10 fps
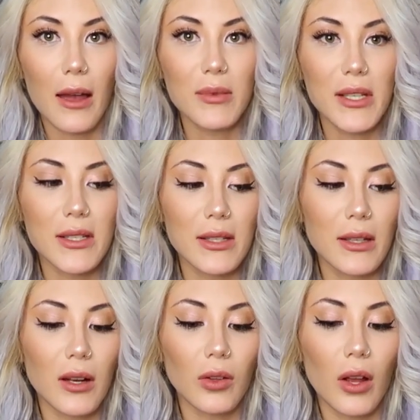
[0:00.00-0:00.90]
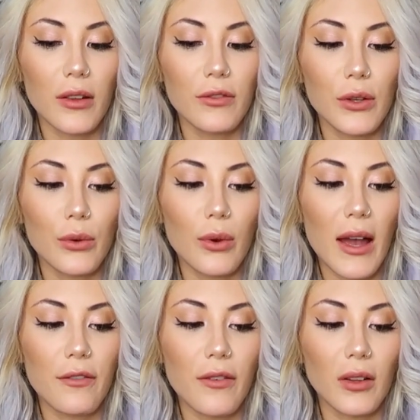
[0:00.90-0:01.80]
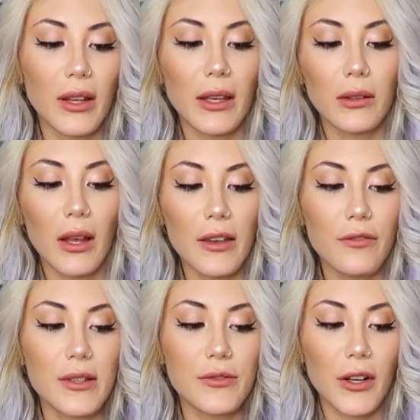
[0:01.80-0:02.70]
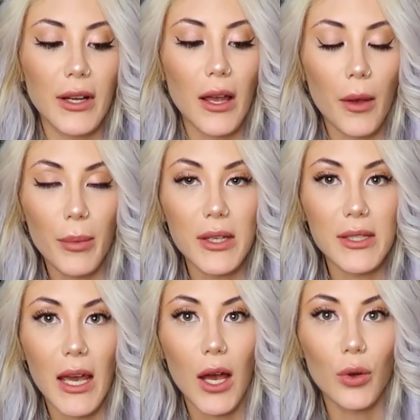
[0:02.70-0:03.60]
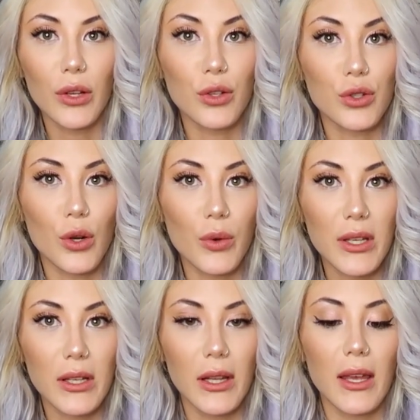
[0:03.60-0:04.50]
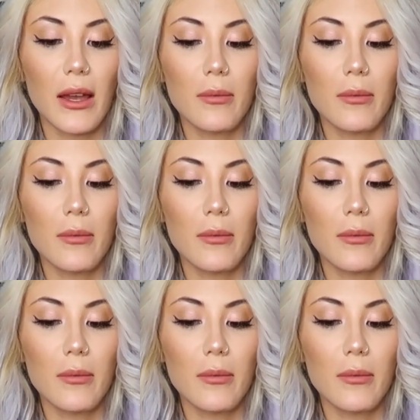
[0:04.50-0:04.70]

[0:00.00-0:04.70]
I'm sensing that a lot of you have felt like life is very up and down and there's no healing.